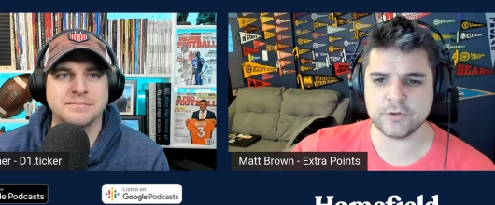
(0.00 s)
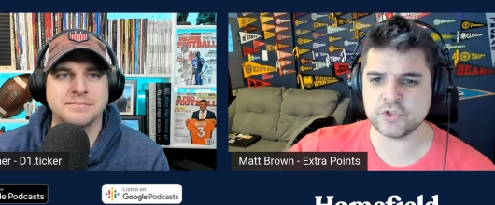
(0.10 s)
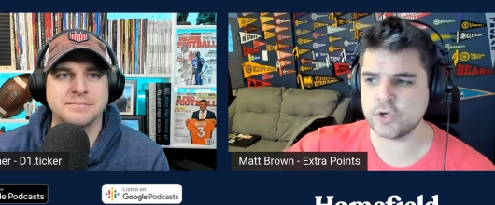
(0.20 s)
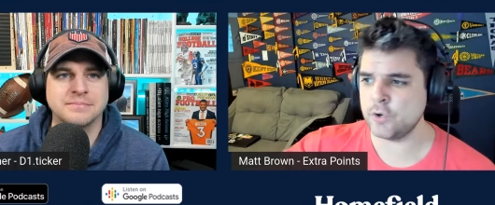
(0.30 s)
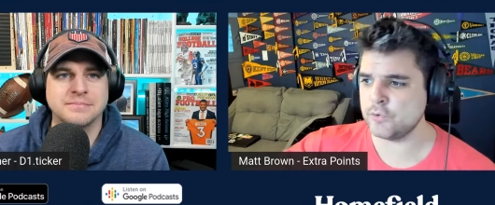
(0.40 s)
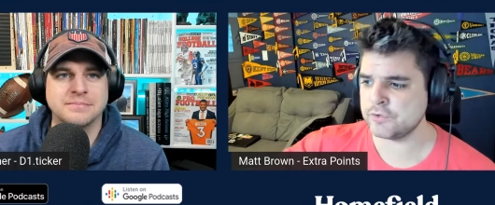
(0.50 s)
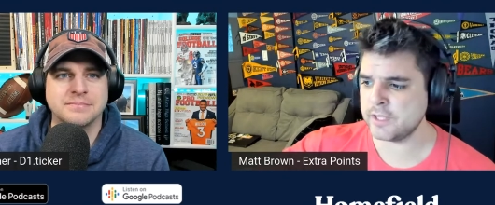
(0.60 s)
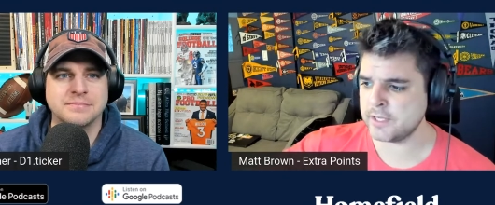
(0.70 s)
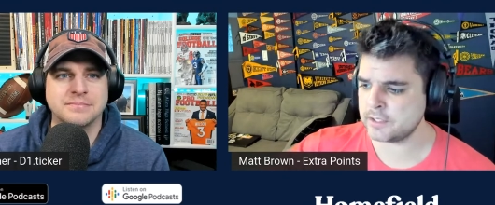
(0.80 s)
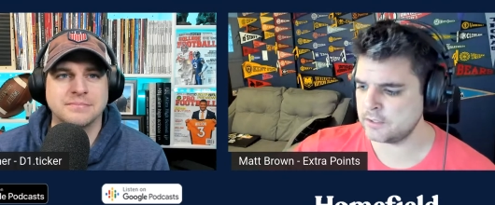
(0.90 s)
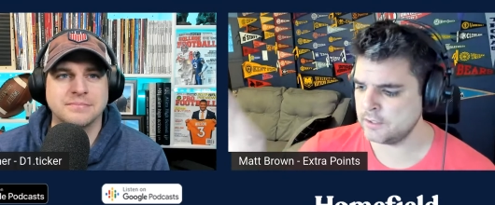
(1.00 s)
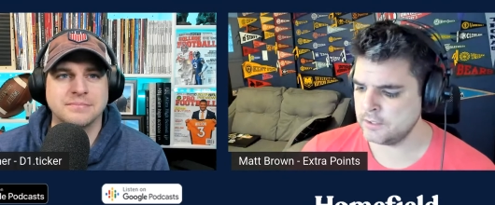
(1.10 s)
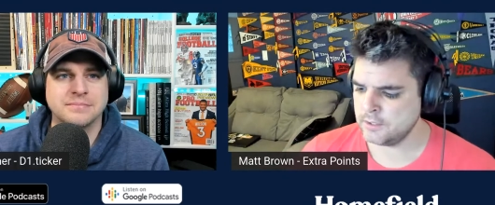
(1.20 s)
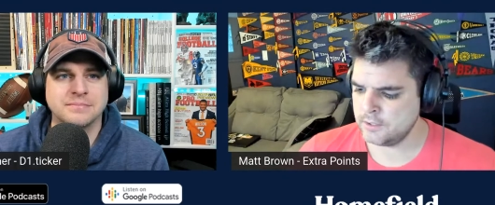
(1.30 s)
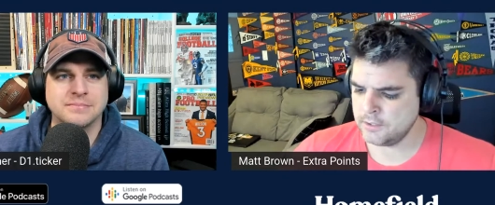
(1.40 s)
Speaker 1: shows like
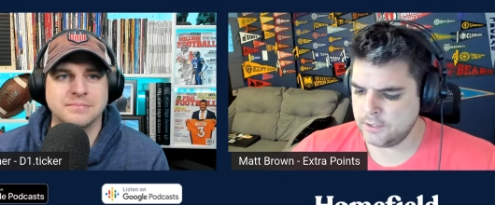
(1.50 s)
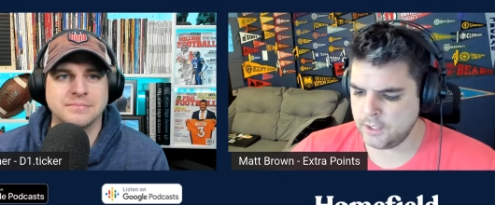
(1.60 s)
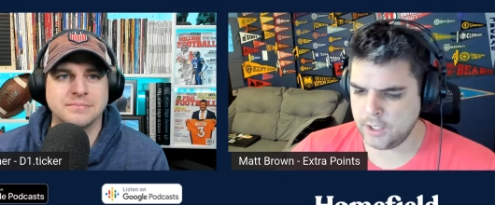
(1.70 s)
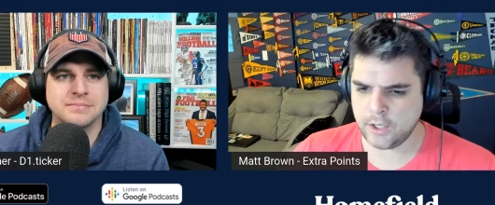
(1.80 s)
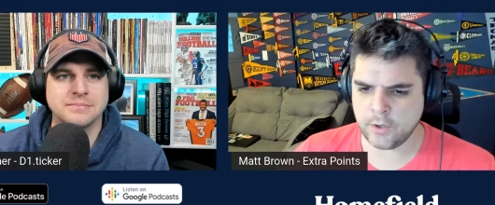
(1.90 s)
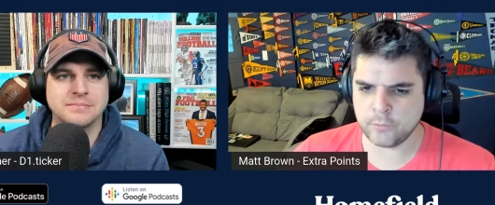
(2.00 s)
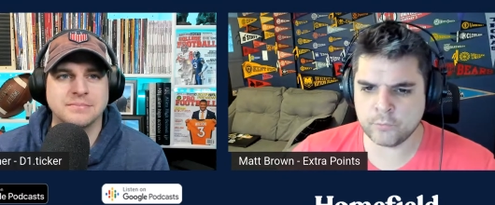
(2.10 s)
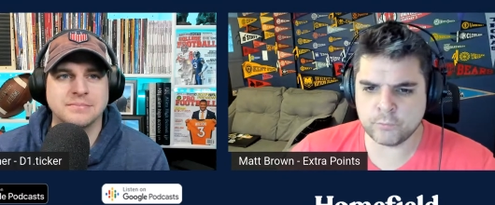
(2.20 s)
uh,